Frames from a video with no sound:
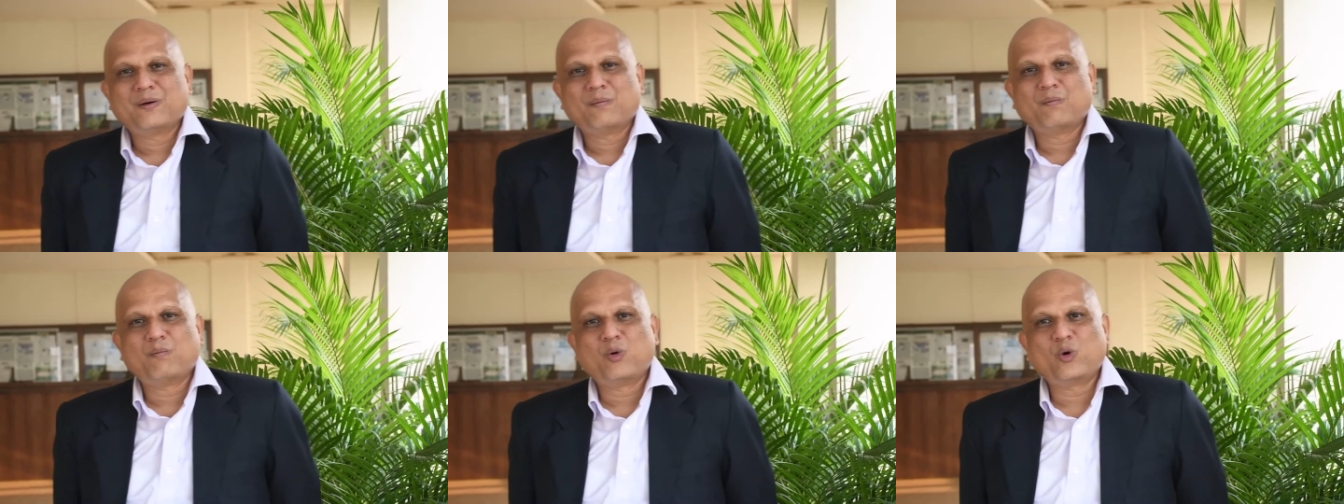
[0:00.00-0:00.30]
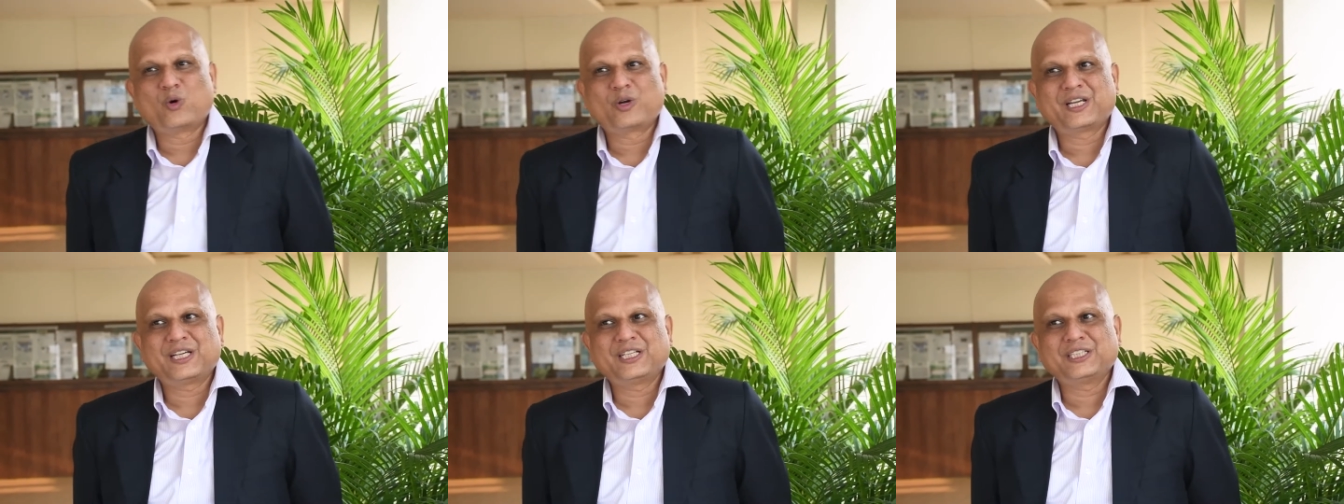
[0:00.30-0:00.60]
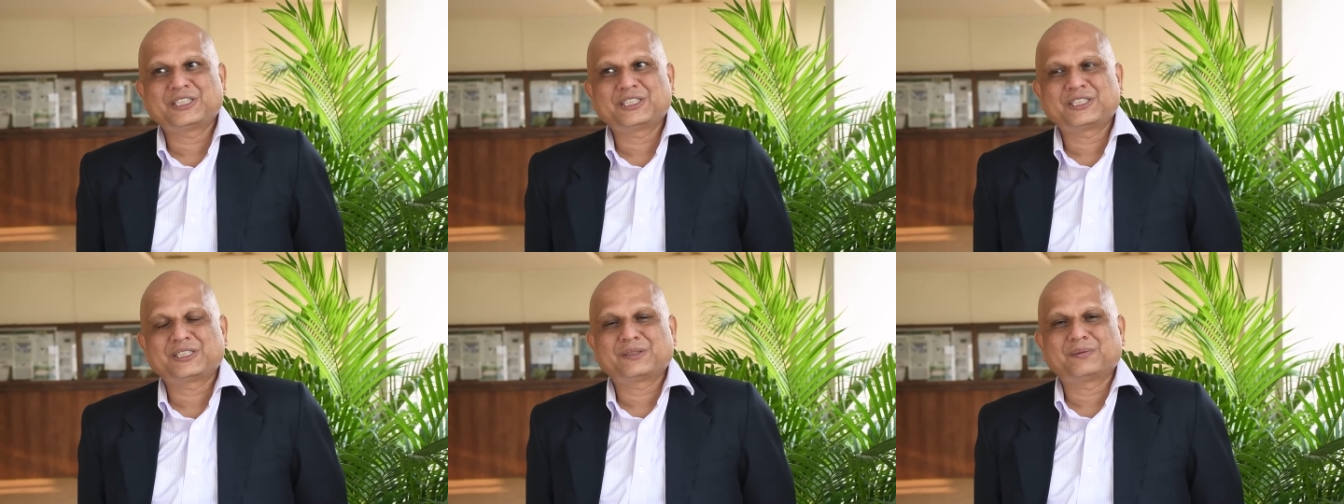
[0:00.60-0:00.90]

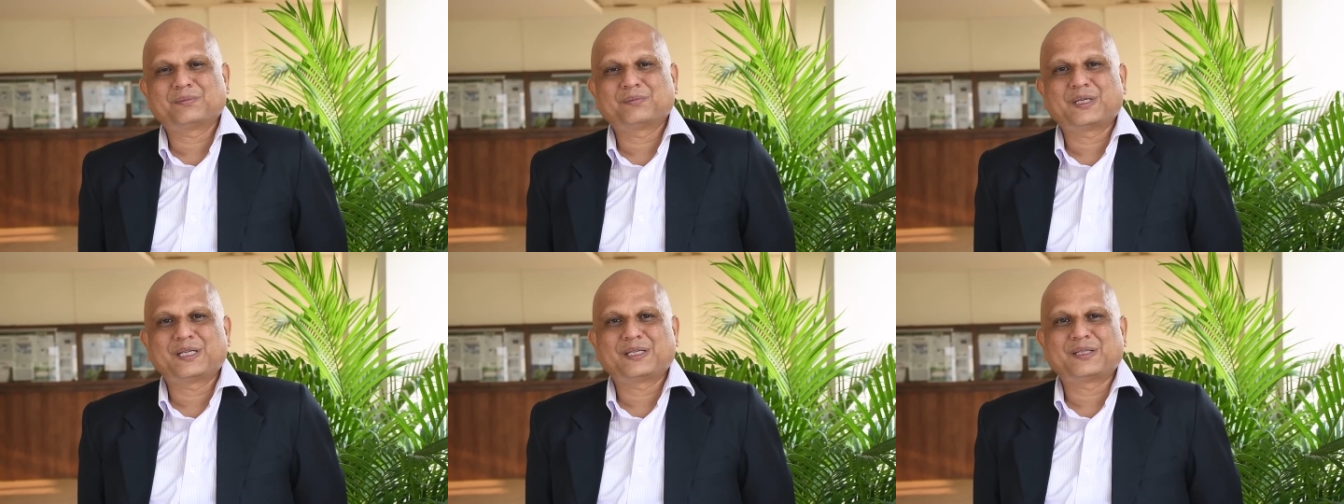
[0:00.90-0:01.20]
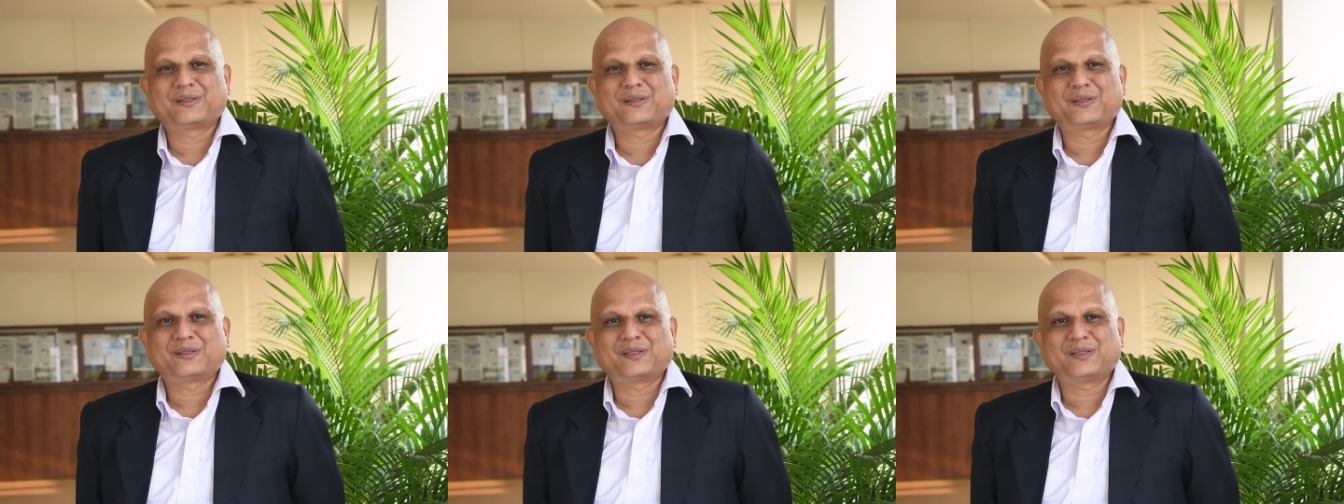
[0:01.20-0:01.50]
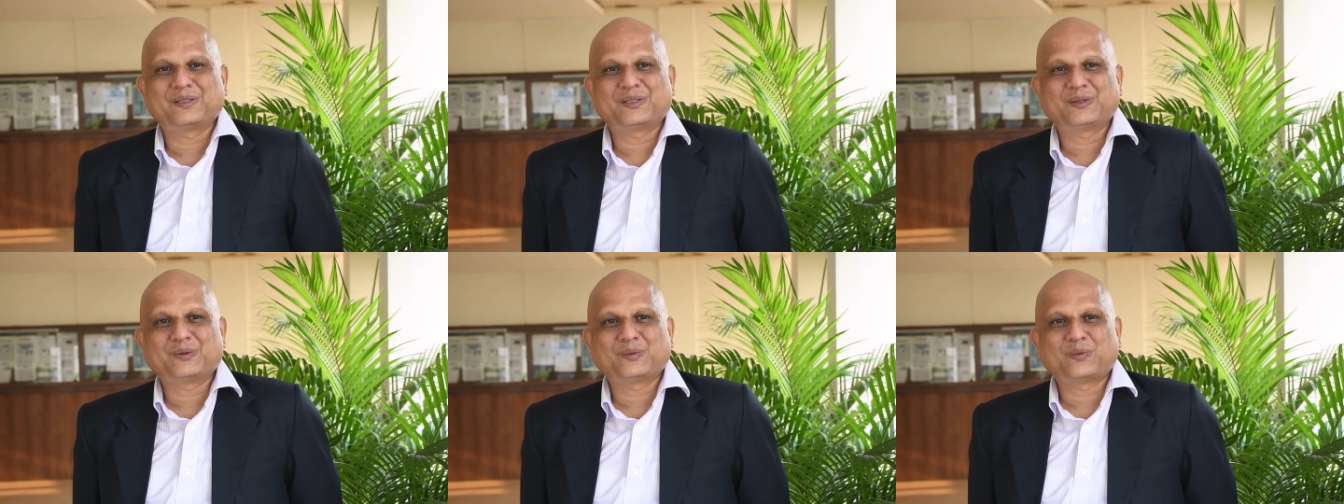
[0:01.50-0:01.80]
bookish, but
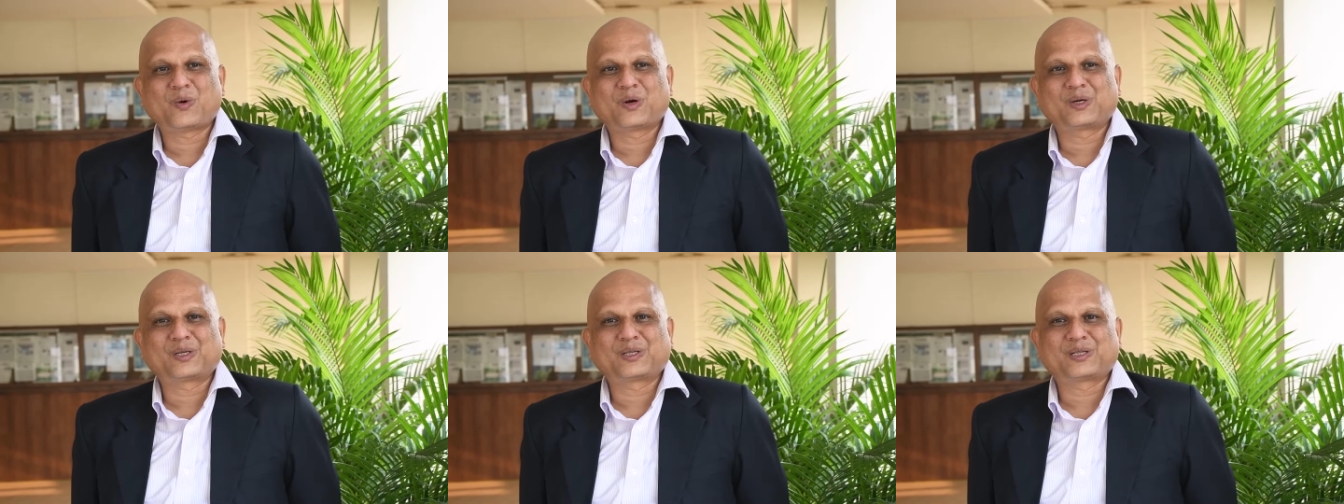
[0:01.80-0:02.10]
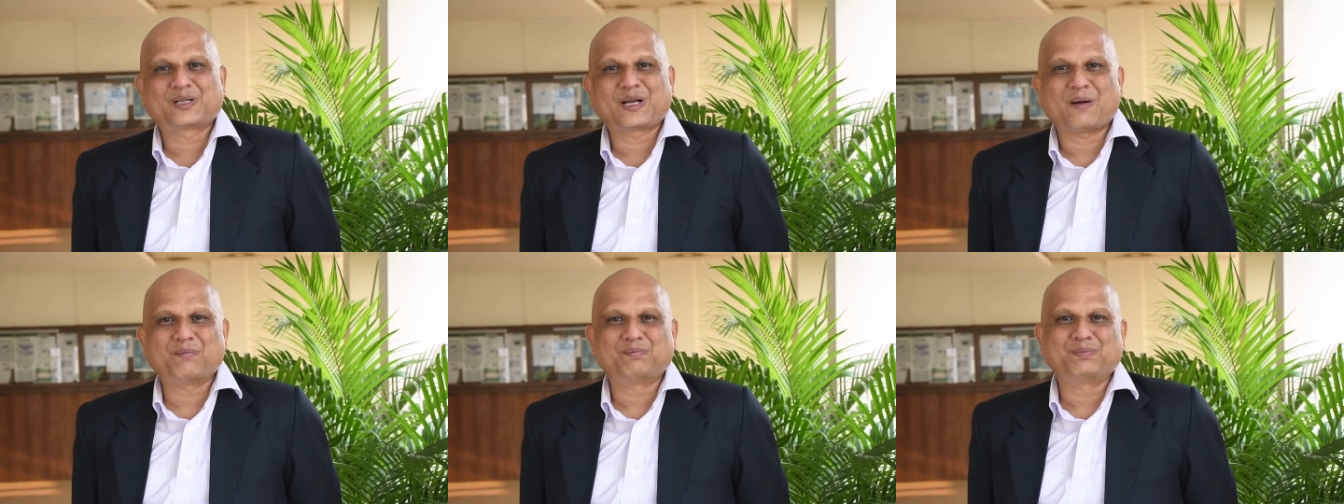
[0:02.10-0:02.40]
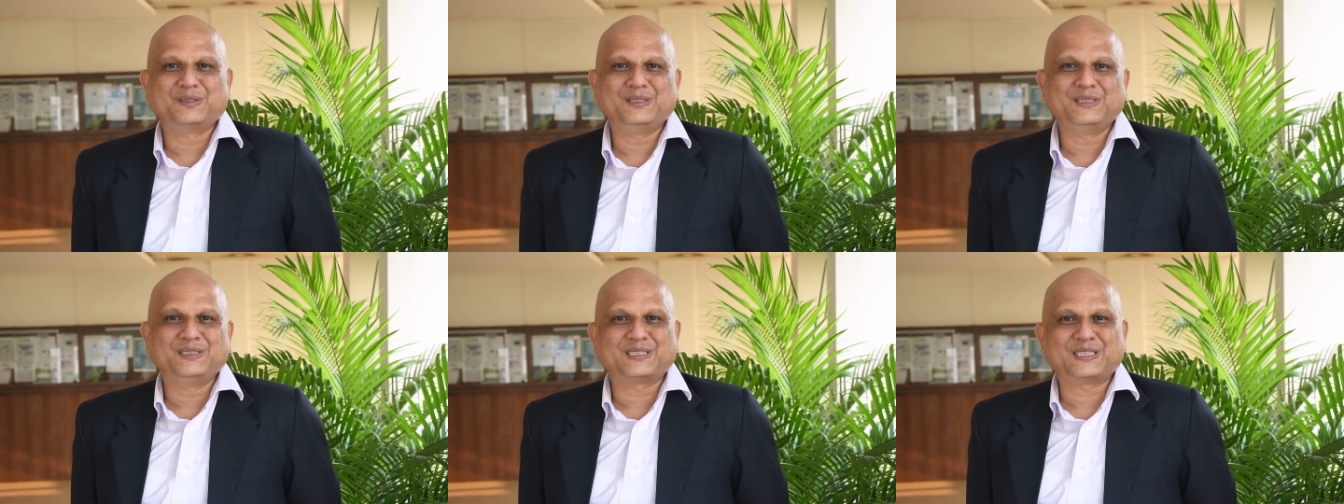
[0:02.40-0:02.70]
uh, what
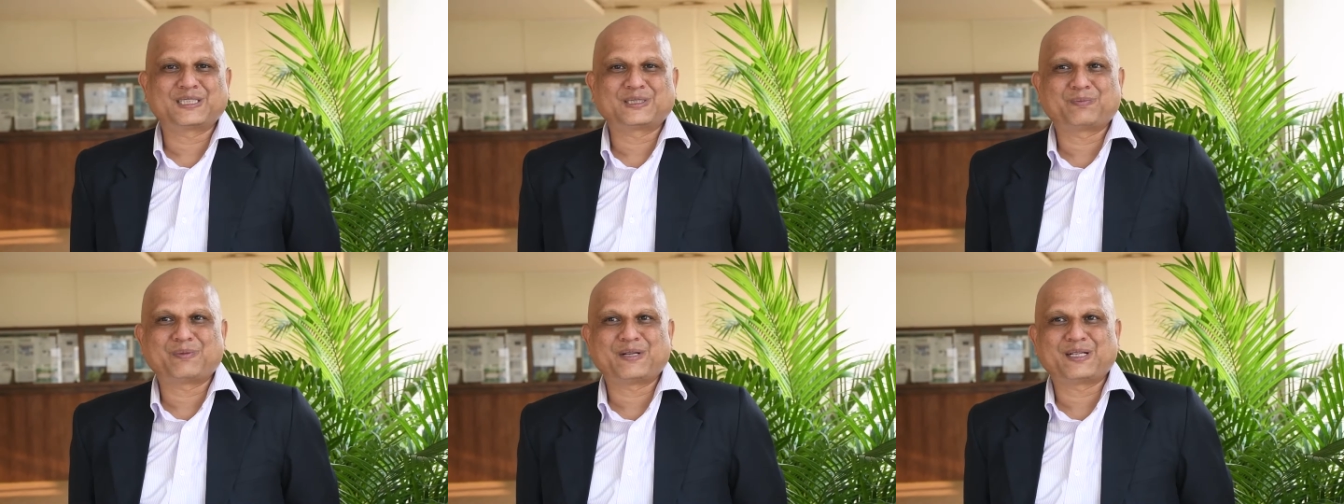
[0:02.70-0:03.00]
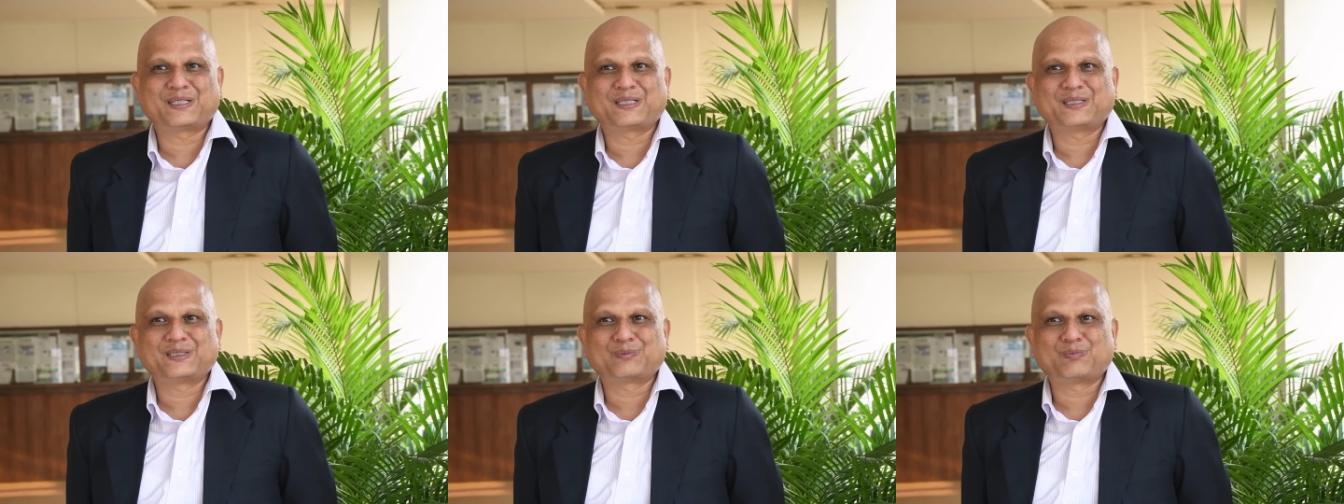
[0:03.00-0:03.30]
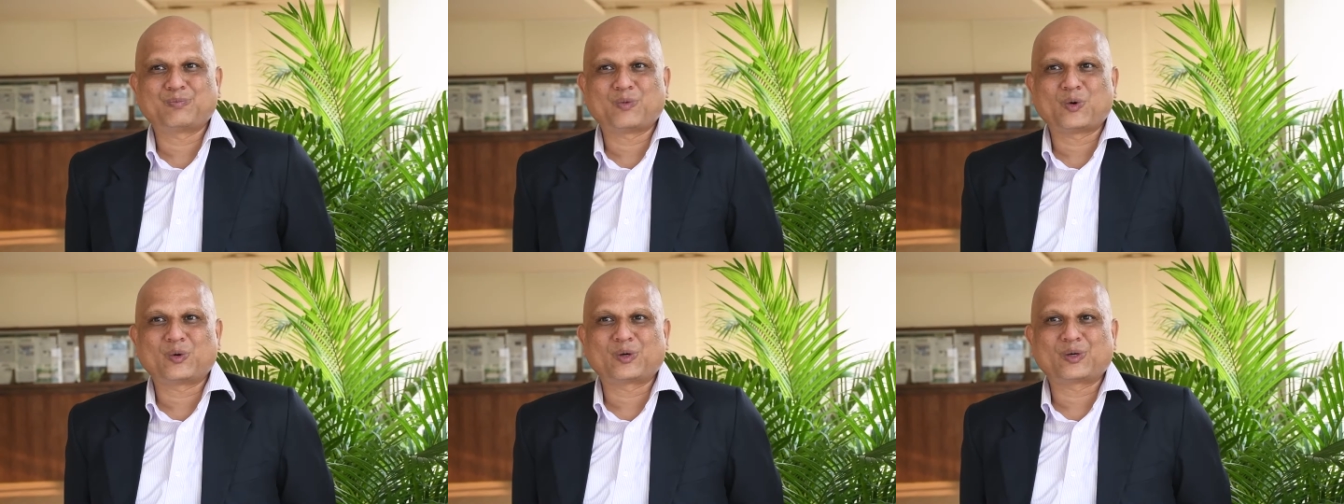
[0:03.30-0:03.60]
companies expect is
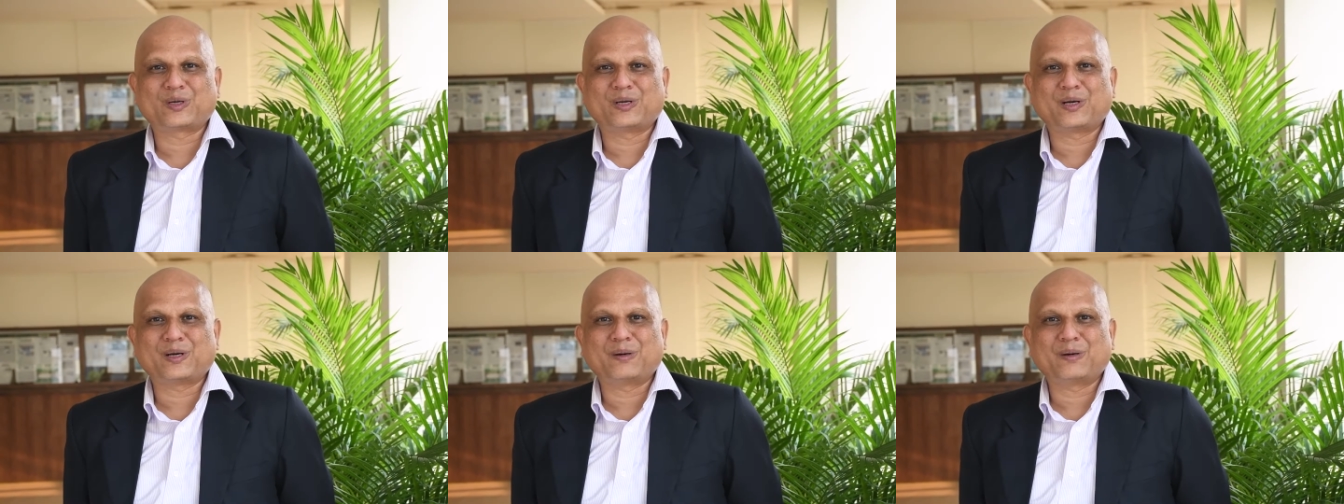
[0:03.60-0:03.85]
more